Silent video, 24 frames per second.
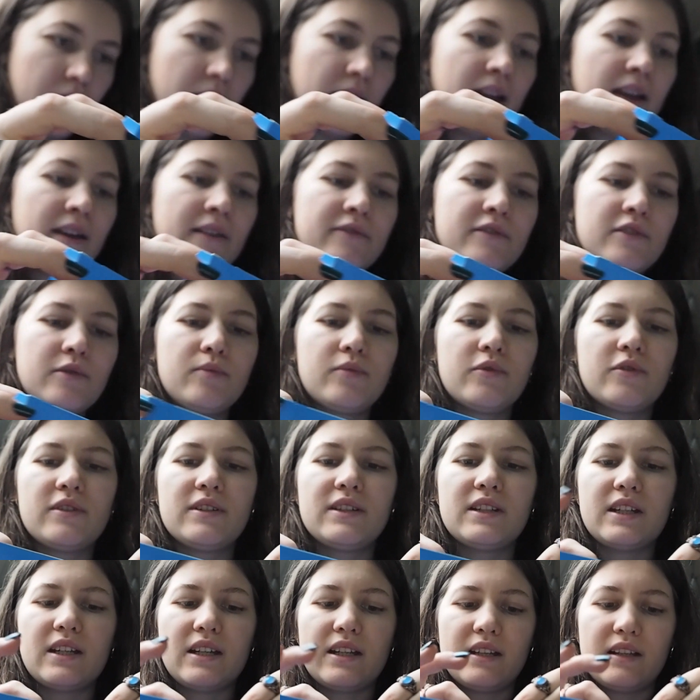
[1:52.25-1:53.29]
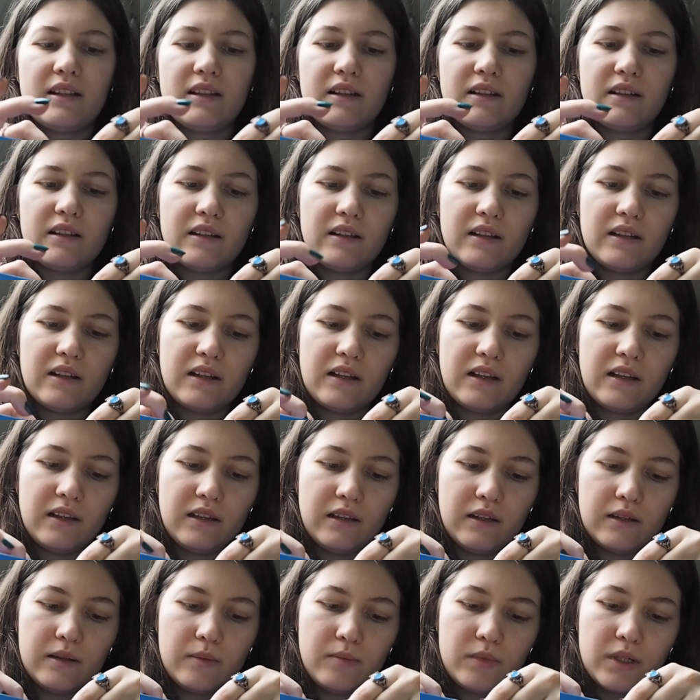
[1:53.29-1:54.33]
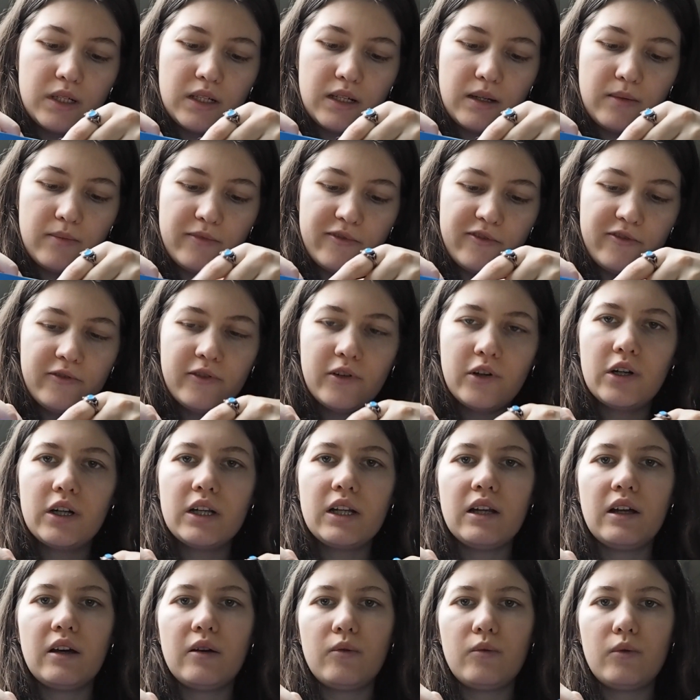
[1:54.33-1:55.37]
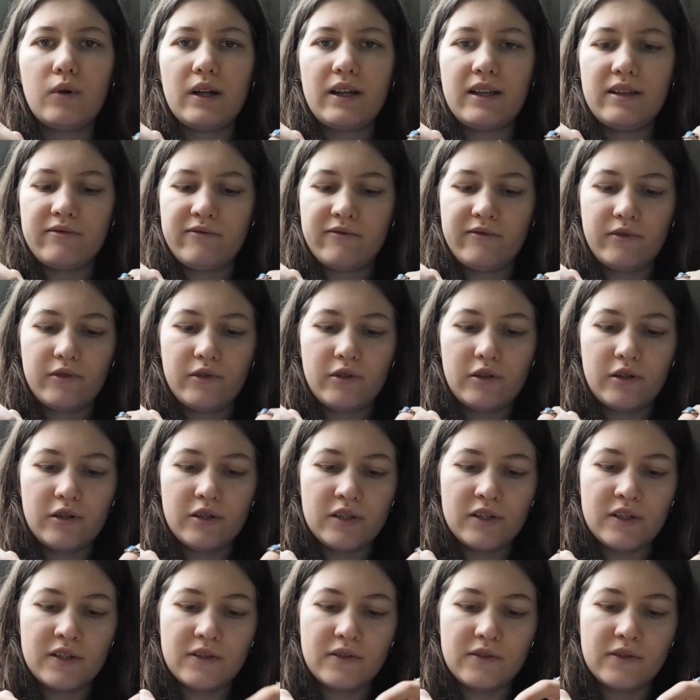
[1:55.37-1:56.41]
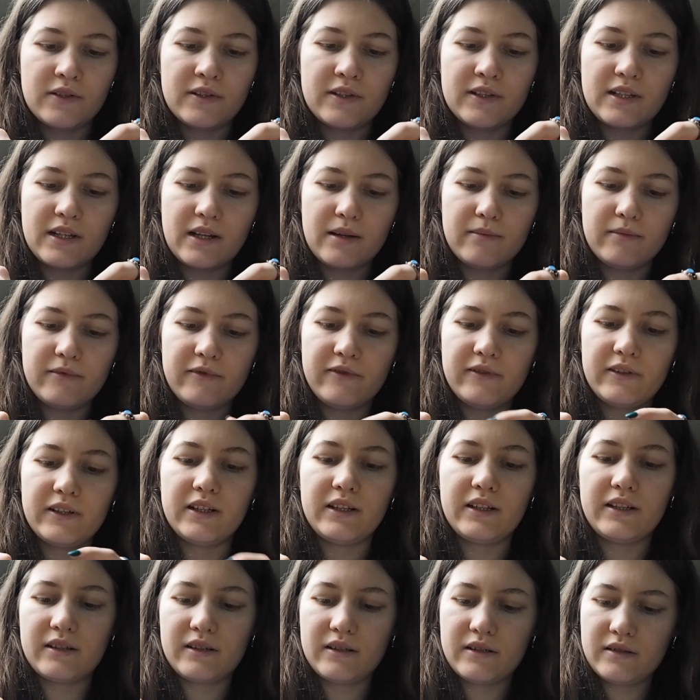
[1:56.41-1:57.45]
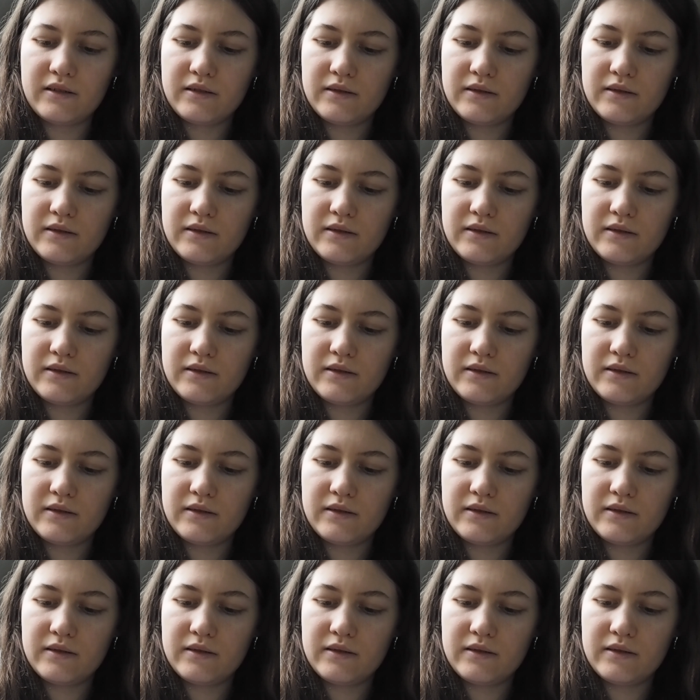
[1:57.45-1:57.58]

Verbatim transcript: Do I have to put the aluminum foil away first or something